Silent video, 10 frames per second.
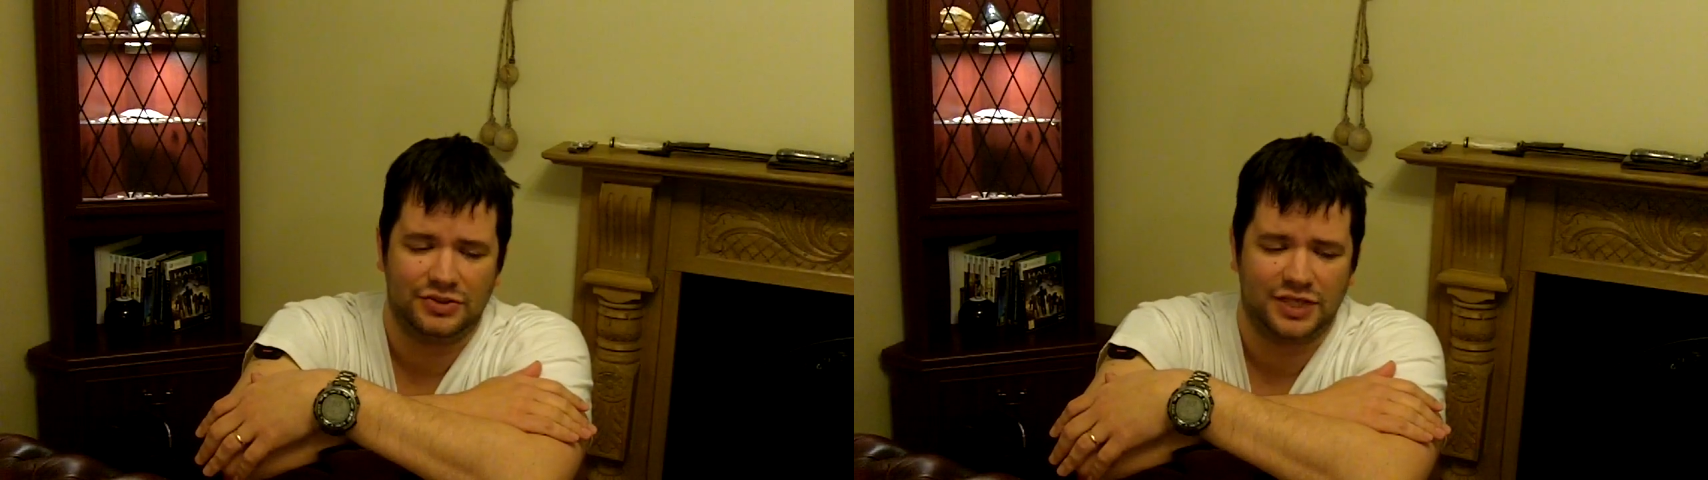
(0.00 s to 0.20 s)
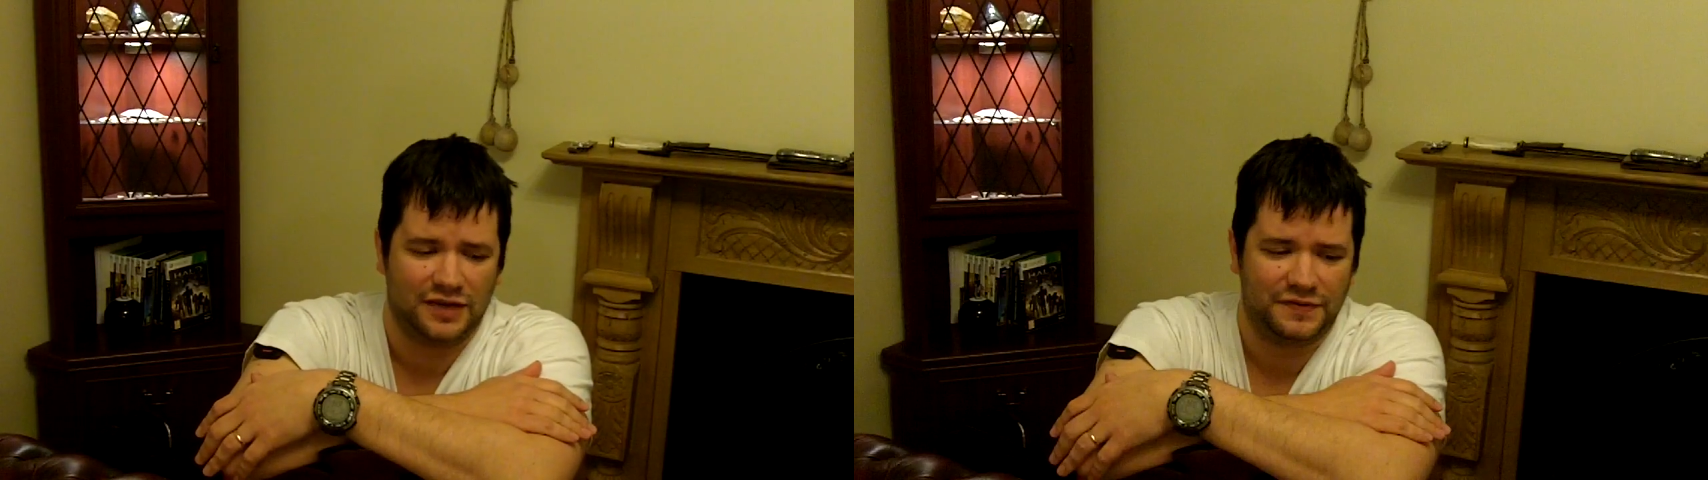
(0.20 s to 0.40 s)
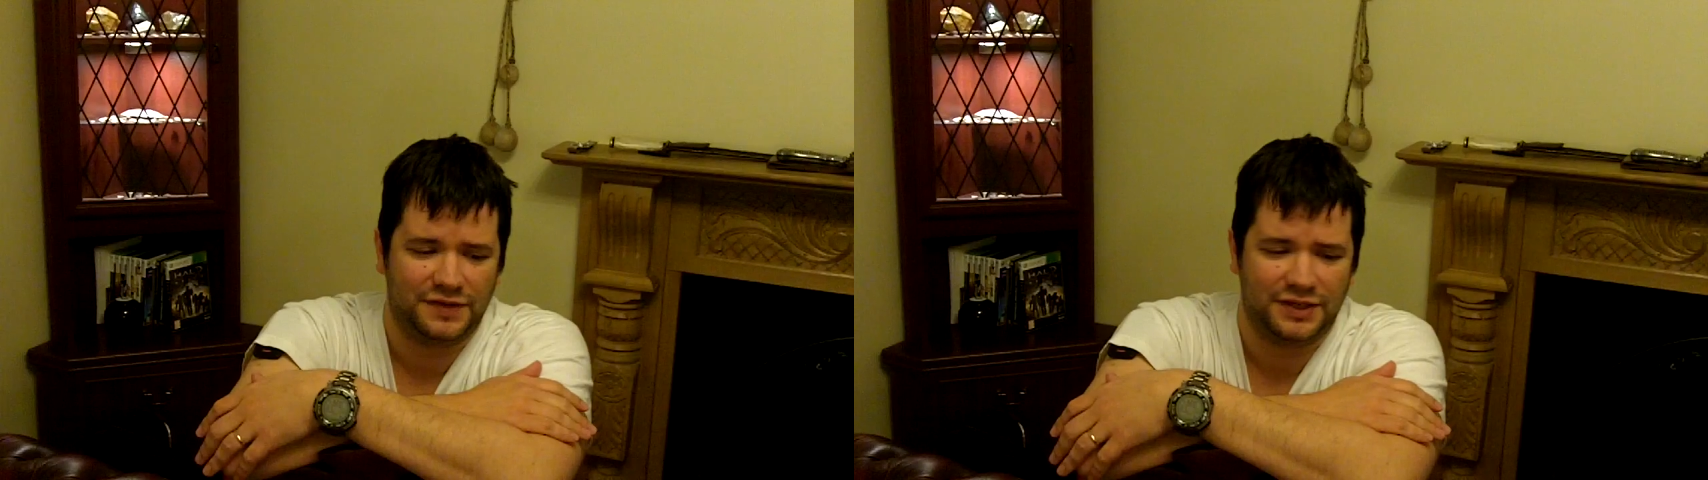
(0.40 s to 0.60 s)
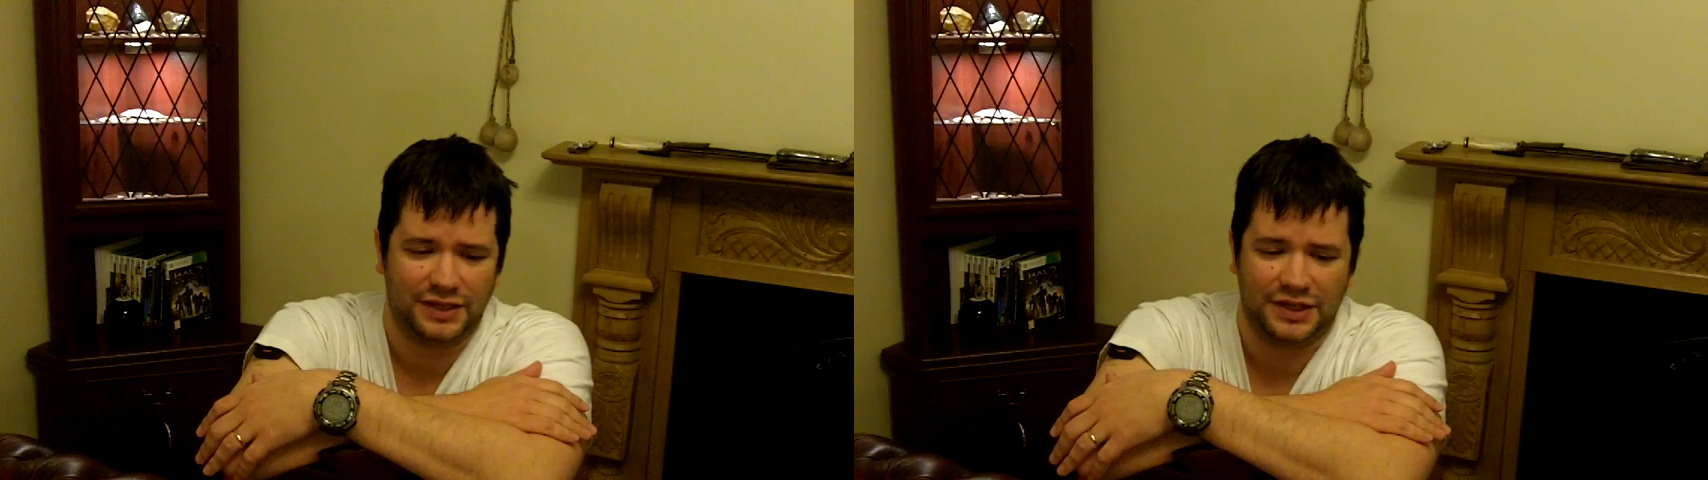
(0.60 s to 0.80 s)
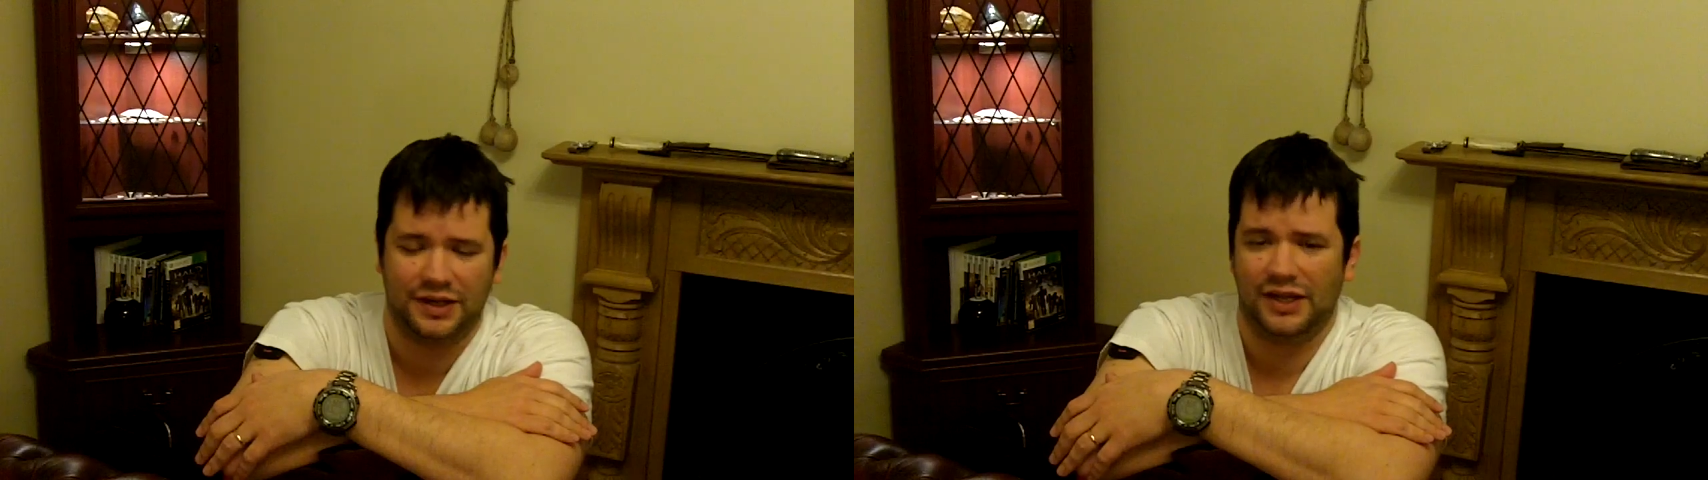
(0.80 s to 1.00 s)

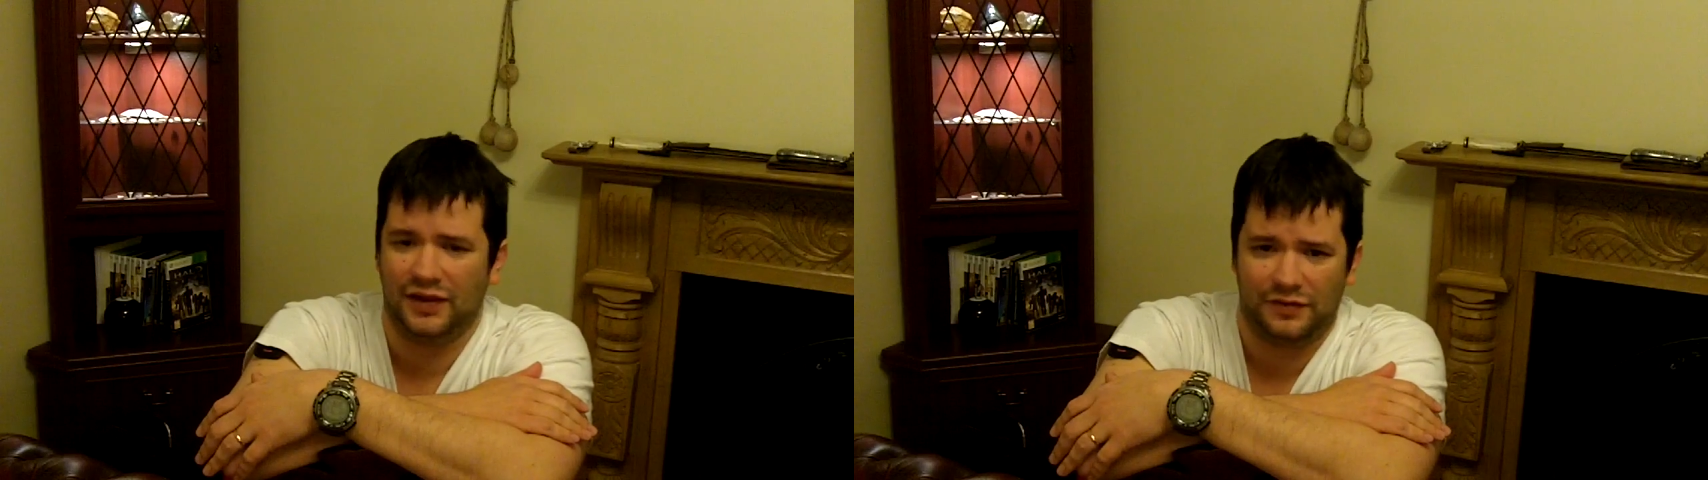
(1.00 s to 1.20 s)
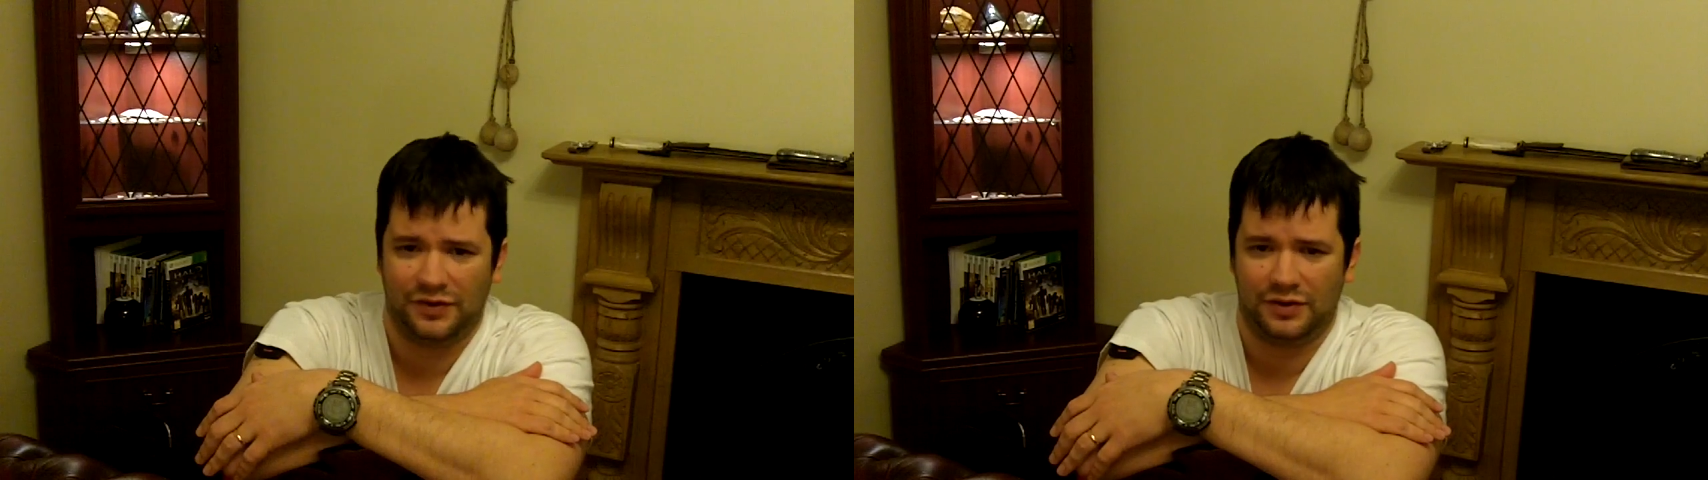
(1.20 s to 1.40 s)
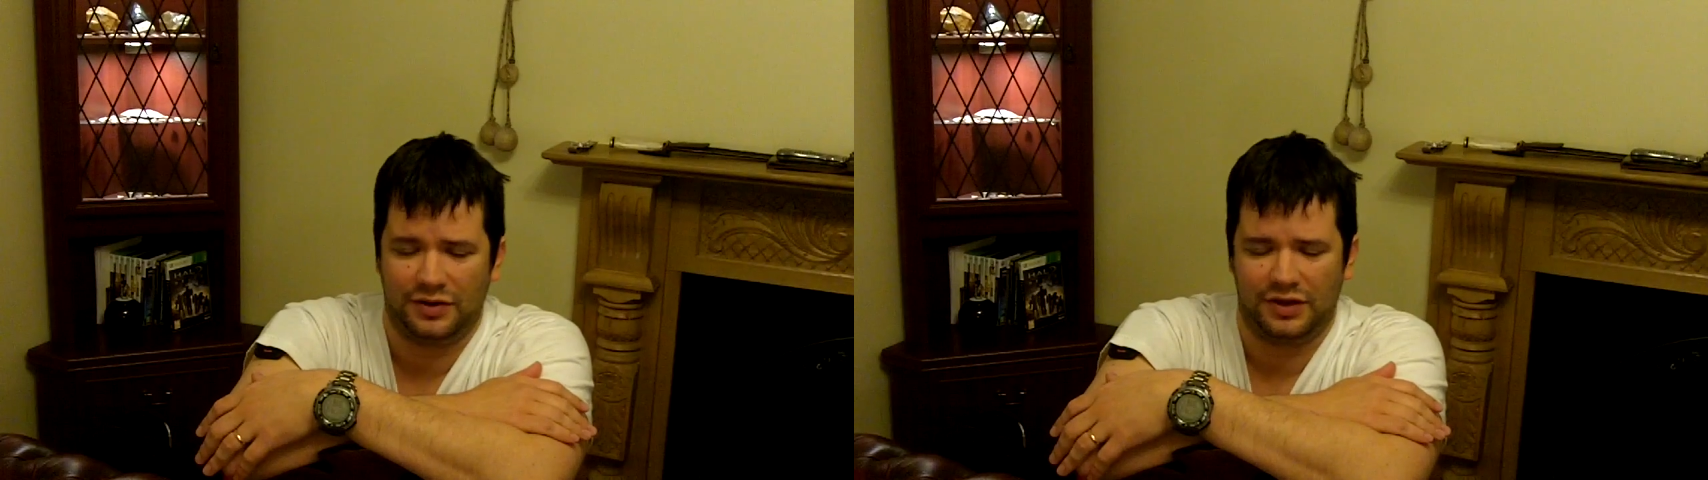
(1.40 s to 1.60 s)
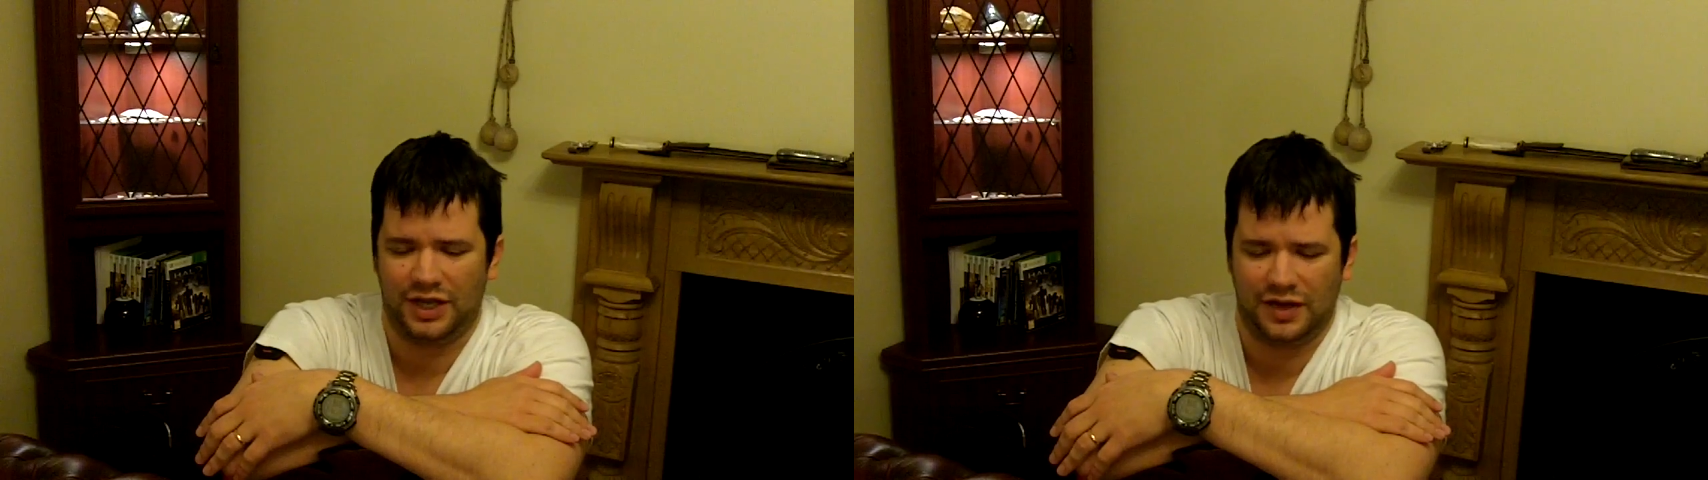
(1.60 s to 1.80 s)
definitely never